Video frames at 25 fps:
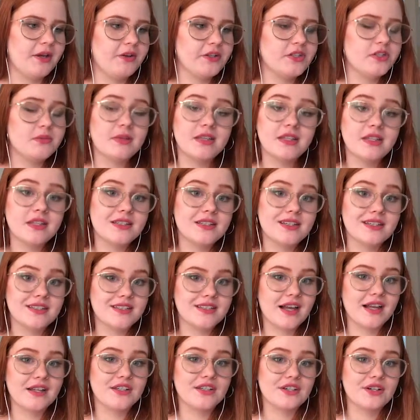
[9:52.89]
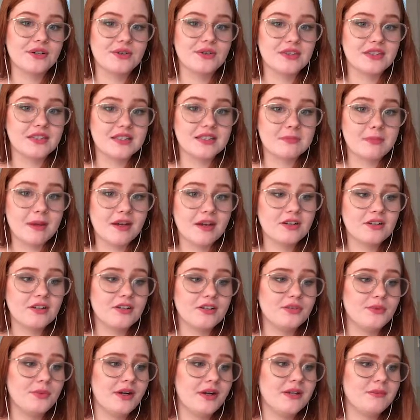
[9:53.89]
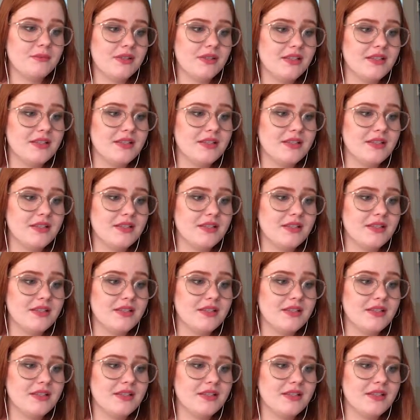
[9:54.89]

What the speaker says: ultimately decided to go with this Parenthood one